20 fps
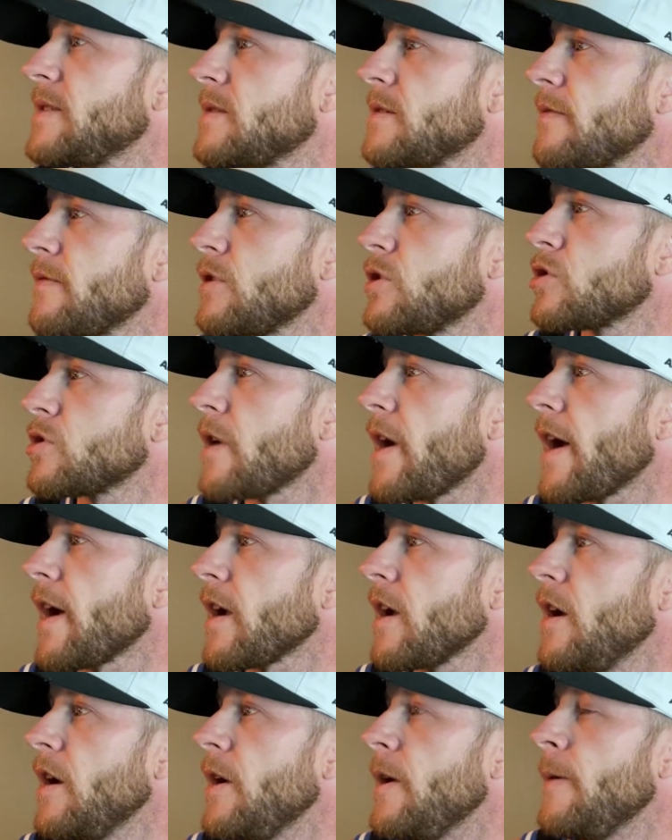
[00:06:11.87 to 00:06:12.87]
of the
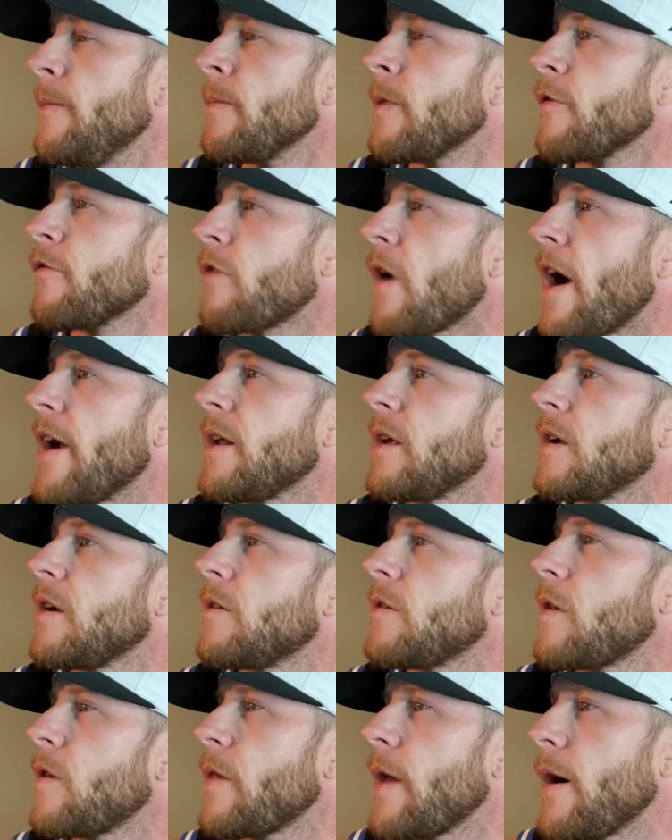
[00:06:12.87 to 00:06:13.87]
track, riding and
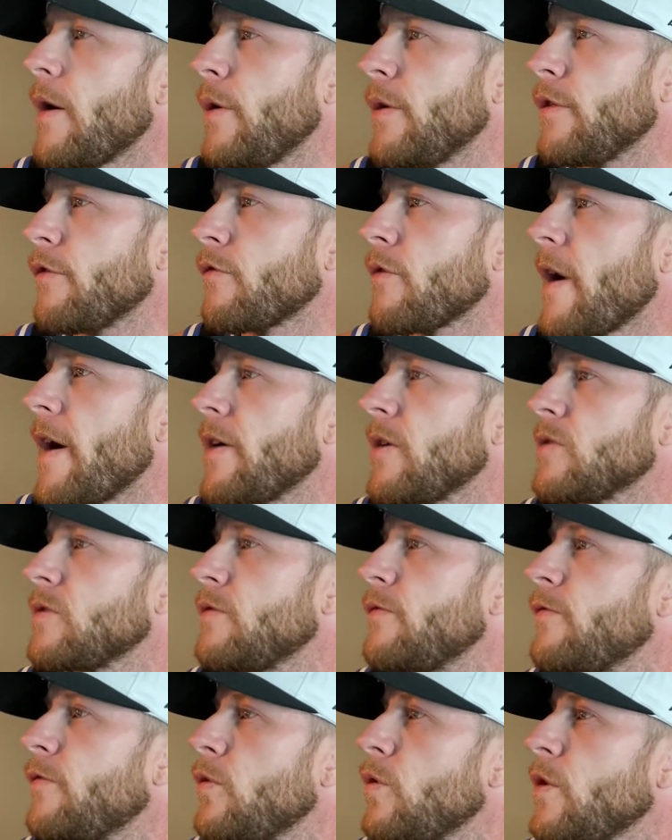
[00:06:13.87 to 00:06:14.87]
allowing the rider to
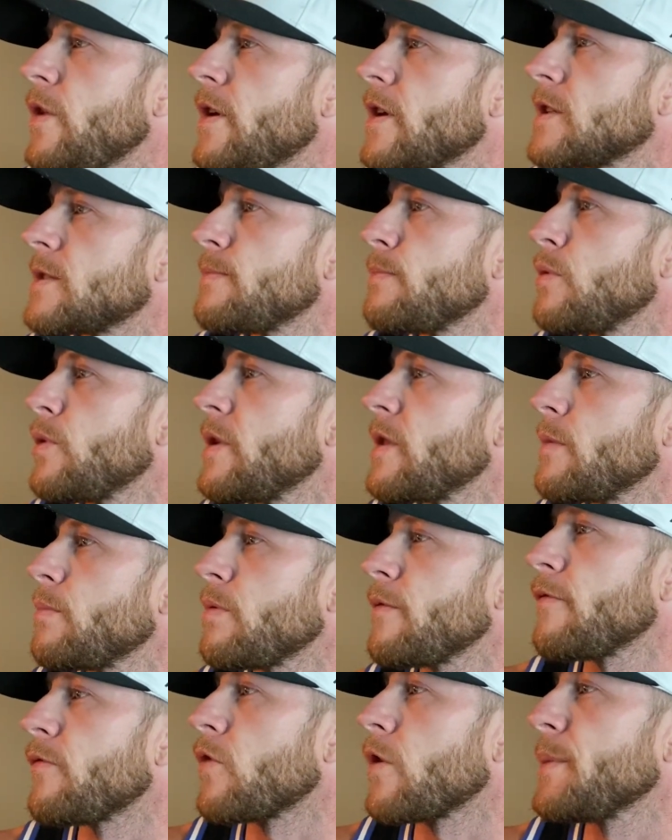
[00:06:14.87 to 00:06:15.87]
fully exploit the
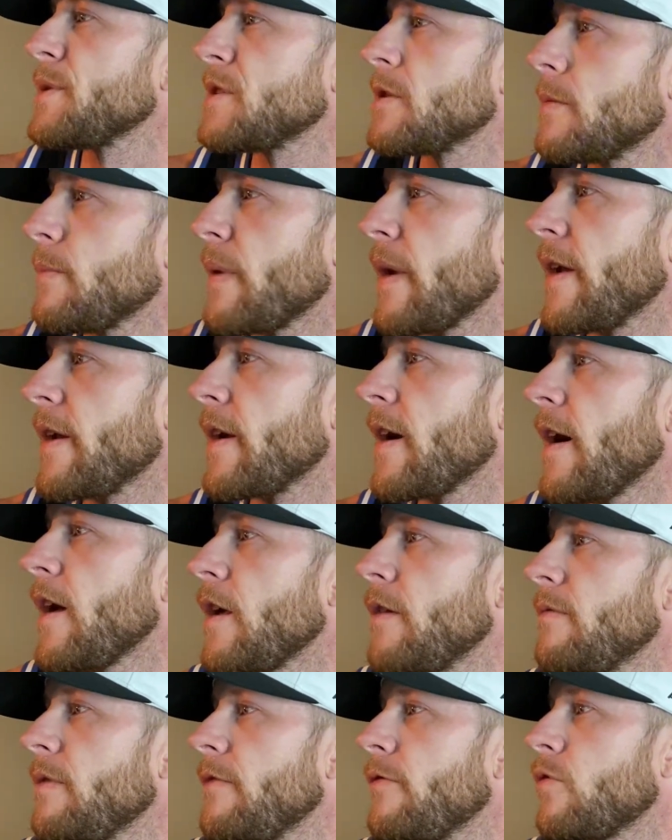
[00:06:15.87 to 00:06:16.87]
performance of the
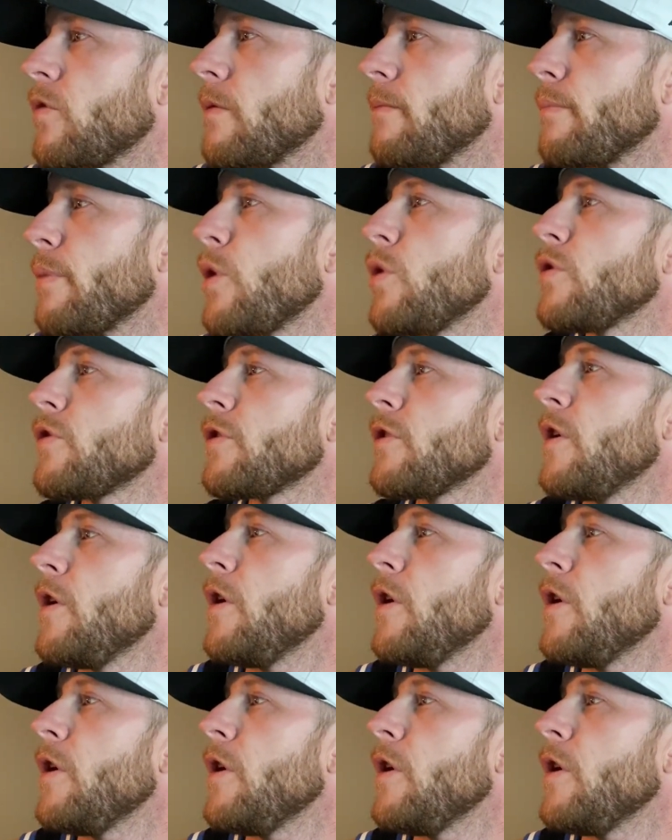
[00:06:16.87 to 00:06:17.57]
Panigale V4, both